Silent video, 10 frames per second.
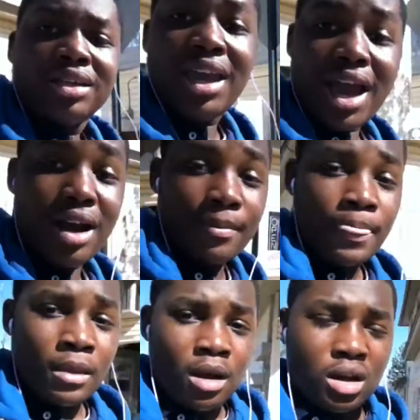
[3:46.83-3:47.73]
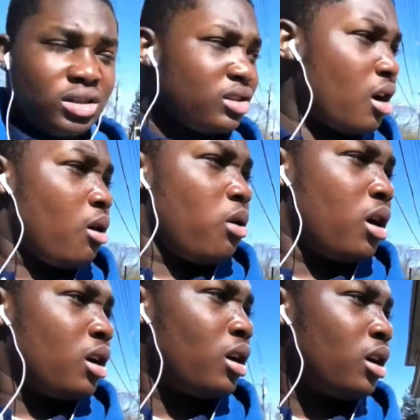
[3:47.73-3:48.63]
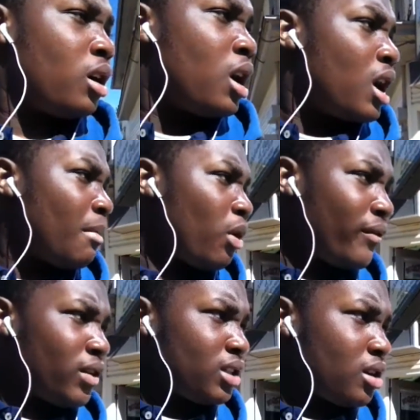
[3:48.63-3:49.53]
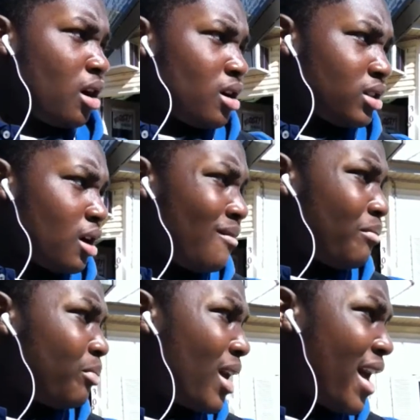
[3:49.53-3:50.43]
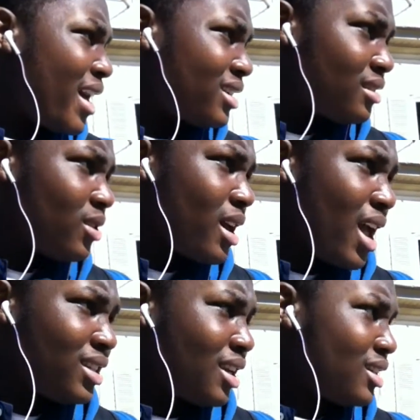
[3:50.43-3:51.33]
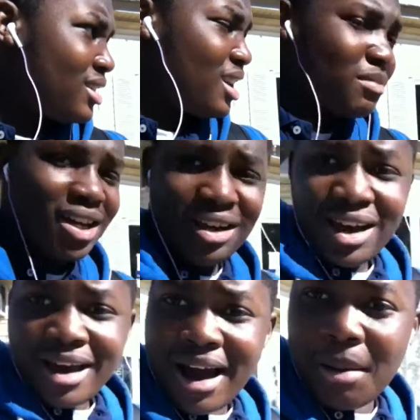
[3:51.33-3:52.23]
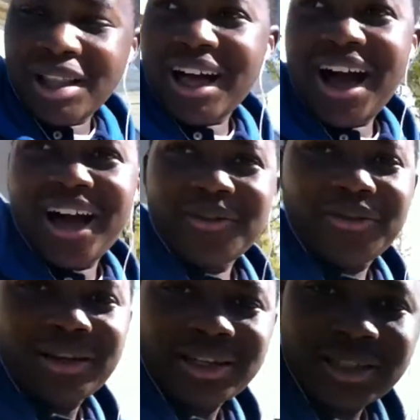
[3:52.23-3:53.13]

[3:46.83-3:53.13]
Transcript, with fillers: Yeah. So I'm waiting for these cars to come past so they actually can see me. I'm alive.